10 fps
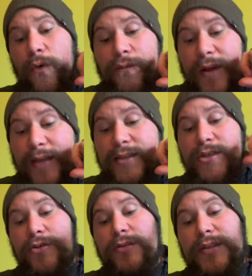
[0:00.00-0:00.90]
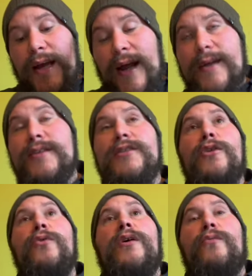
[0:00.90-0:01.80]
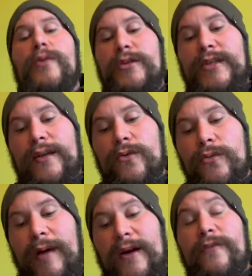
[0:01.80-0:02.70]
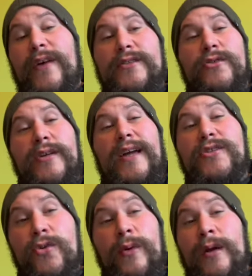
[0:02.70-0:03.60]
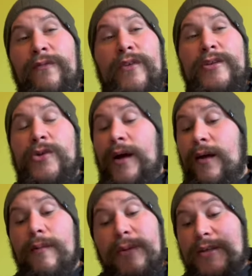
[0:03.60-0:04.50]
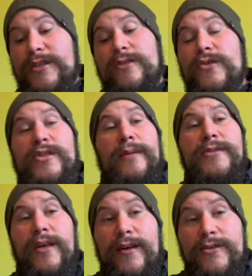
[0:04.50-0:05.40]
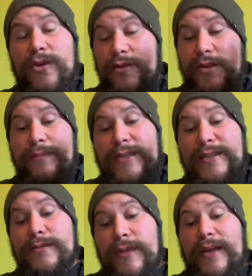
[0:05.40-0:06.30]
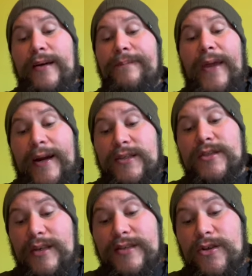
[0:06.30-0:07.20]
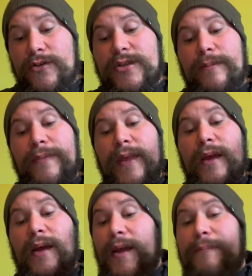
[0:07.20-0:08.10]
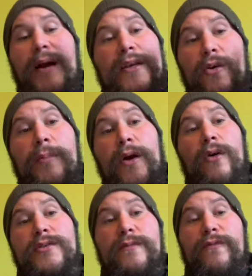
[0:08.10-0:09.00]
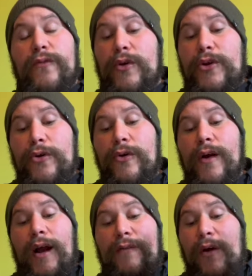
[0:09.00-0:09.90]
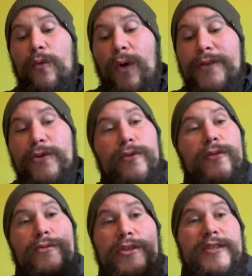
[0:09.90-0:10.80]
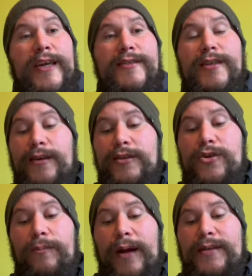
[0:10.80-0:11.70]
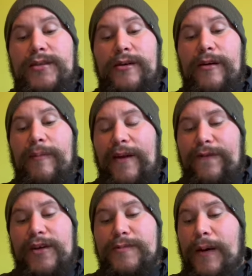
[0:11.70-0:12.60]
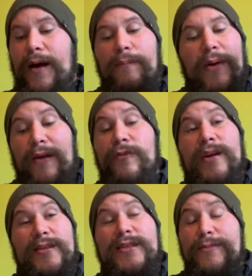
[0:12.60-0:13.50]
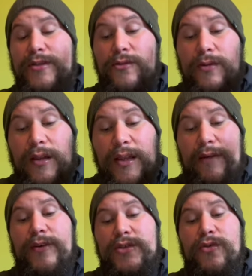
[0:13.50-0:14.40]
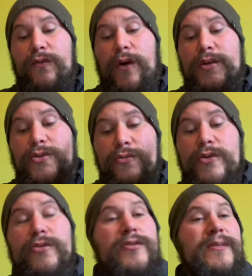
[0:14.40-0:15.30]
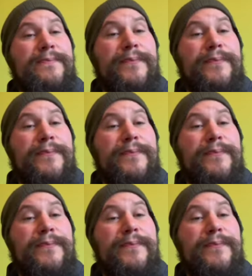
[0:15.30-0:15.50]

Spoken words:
forget to use Angus Logan when you download MacroFactor. You get a 2-week free trial, because just because I'm saying it's awesome doesn't mean it actually is awesome. It might not be awesome for you. I've had one dude who just hates it and he's gone back to MyFitnessPal, but everyone else seems to love it so far. So use